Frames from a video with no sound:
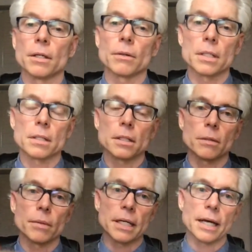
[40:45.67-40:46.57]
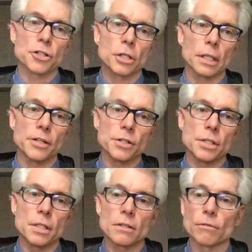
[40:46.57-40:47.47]
consulting with national
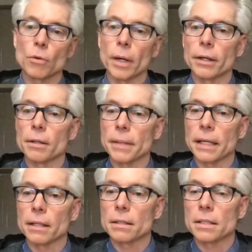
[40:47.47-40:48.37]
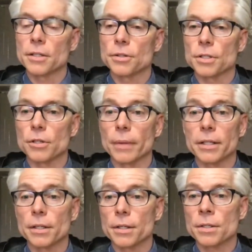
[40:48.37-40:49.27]
agencies of choir and band teachers and
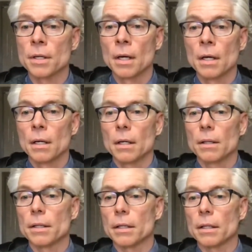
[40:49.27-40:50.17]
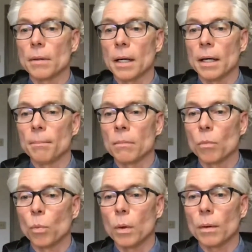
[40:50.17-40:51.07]
directors. The
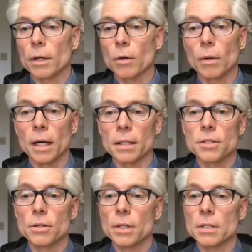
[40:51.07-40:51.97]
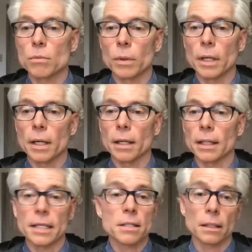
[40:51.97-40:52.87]
students, at
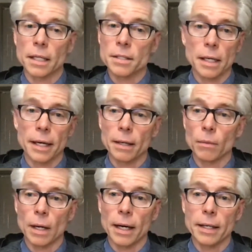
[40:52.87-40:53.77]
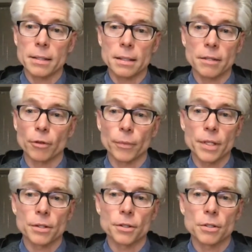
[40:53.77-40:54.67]
least unless I see different
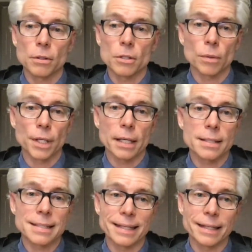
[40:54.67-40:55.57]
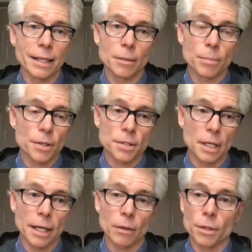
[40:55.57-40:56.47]
research, students will not sing in
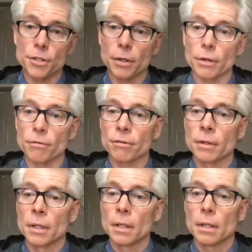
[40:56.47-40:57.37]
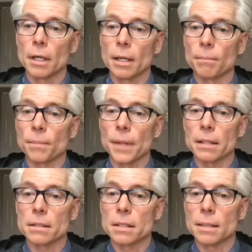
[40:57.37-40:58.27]
person at Orange Grove.
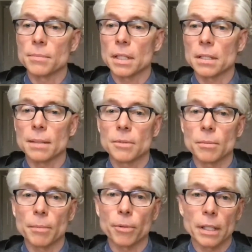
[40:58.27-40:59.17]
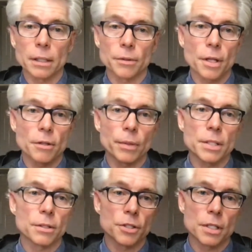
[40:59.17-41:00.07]
It seems to be pretty clear that the
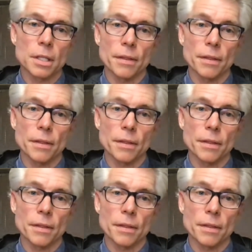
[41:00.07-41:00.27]
research is that